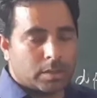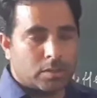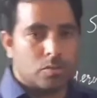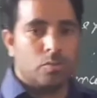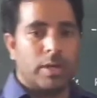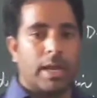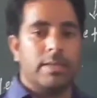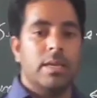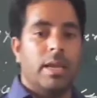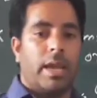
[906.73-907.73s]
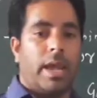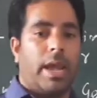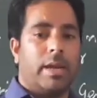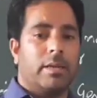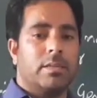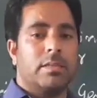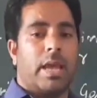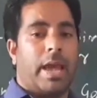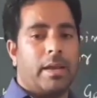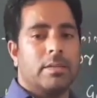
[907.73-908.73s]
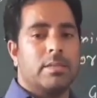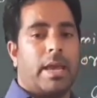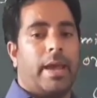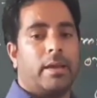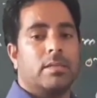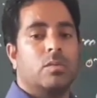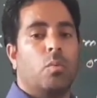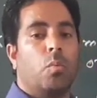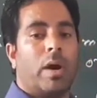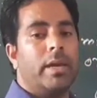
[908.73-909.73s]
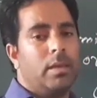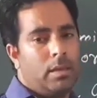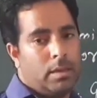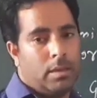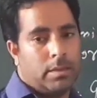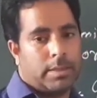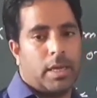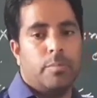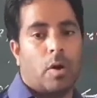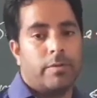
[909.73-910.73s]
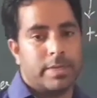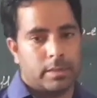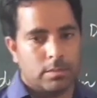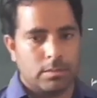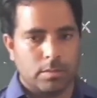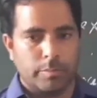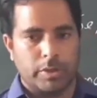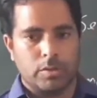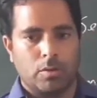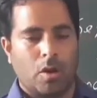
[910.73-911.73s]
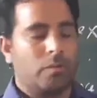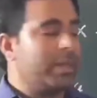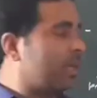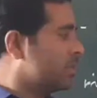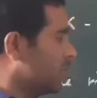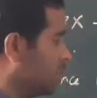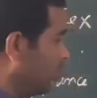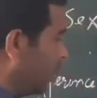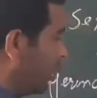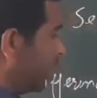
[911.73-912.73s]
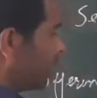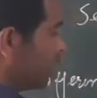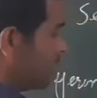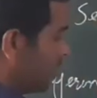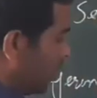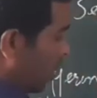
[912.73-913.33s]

is known as XXXY type of sex determination, or we can say simply it is